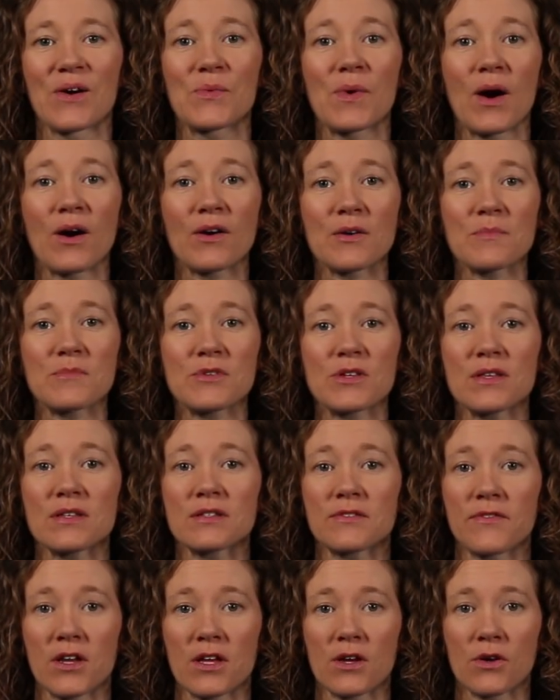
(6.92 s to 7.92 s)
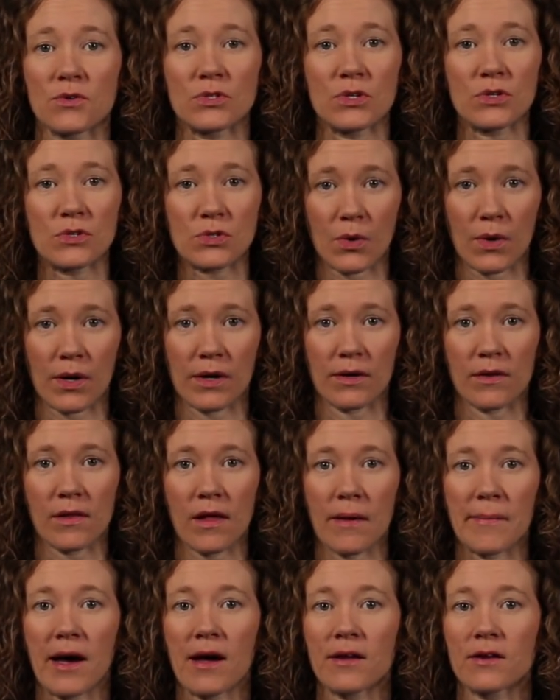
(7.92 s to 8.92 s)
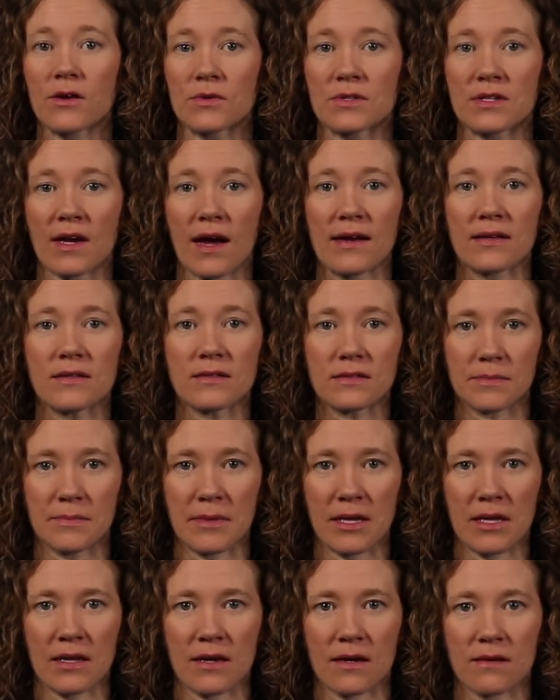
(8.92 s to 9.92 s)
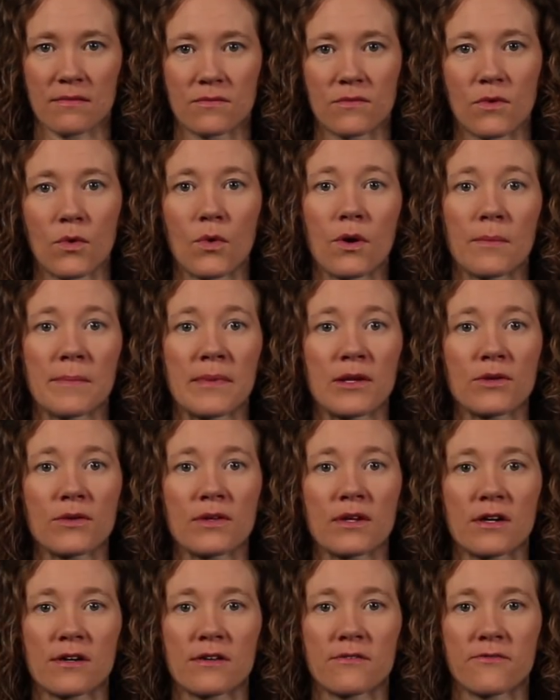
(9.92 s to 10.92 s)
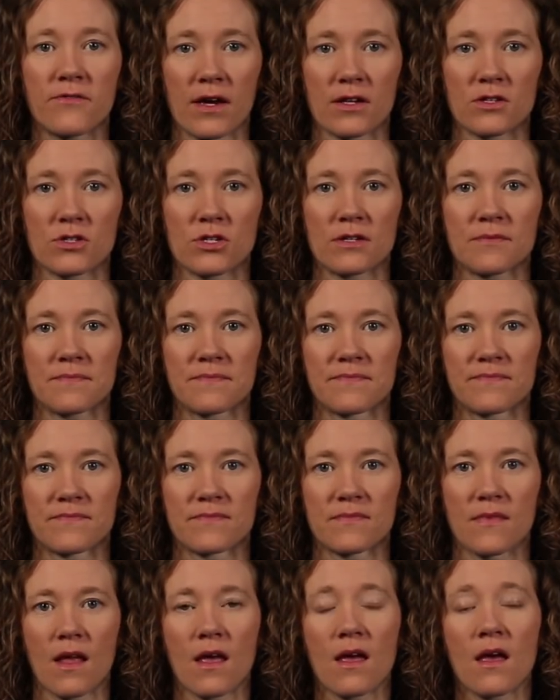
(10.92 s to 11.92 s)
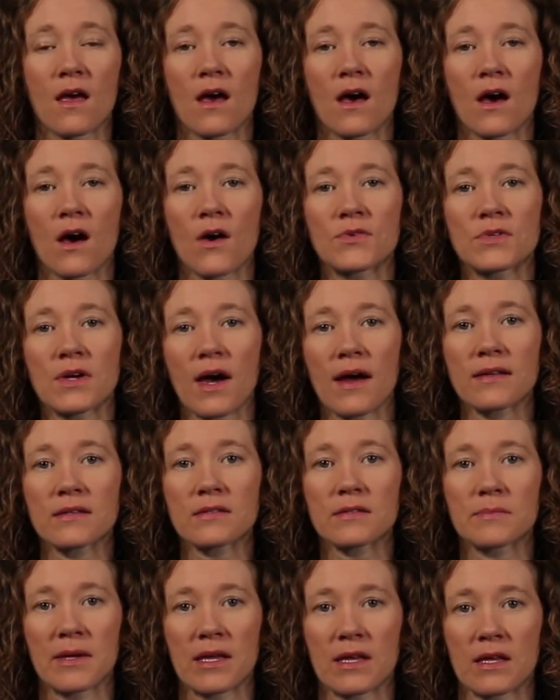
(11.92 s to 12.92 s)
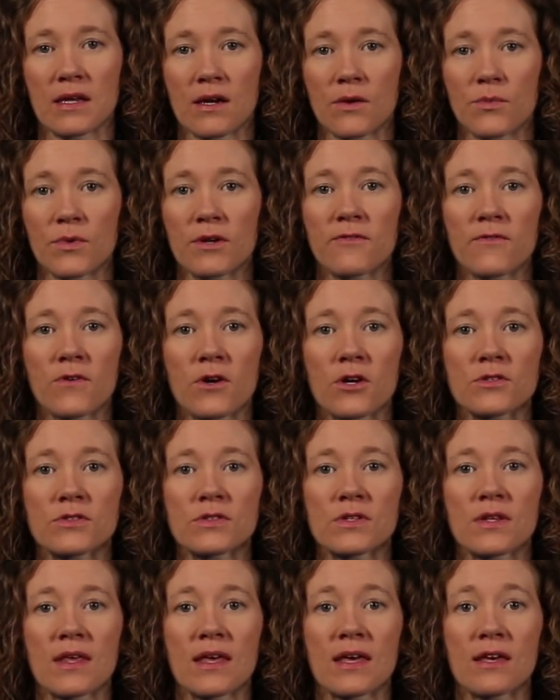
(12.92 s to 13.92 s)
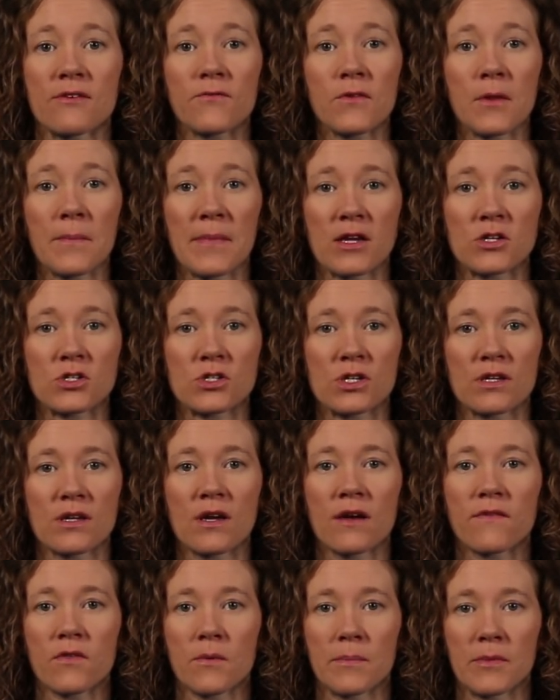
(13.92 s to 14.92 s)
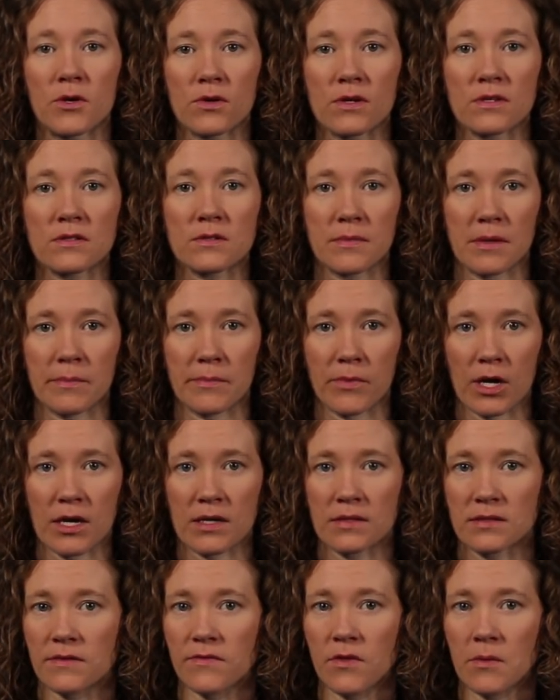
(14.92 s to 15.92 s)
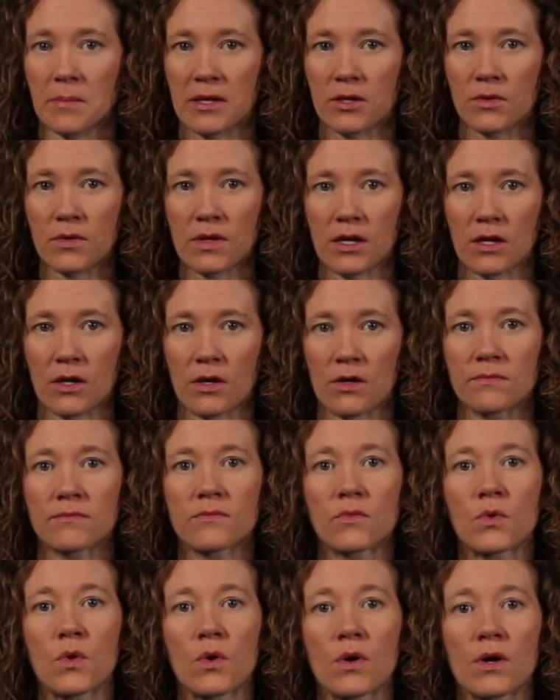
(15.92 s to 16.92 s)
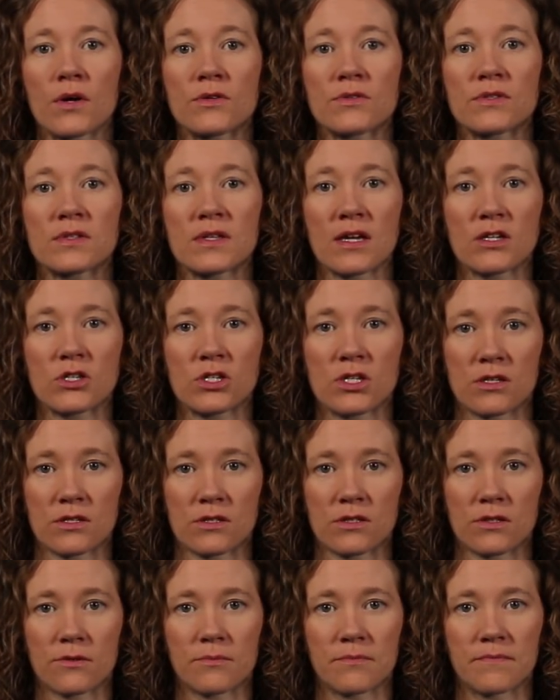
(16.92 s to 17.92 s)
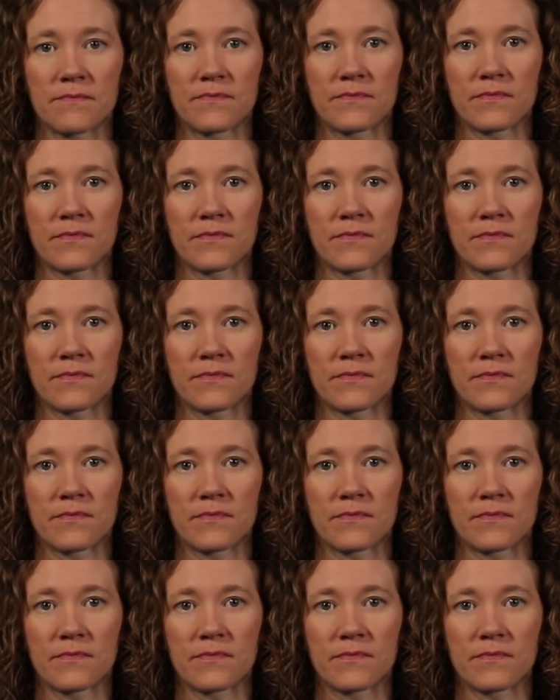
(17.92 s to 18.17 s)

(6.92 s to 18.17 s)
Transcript: Welcome to this video tutorial about otitis media, or middle ear infection. Otitis media refers to the inflammation of the mucous membranes of the middle ear, or Eustachian tube.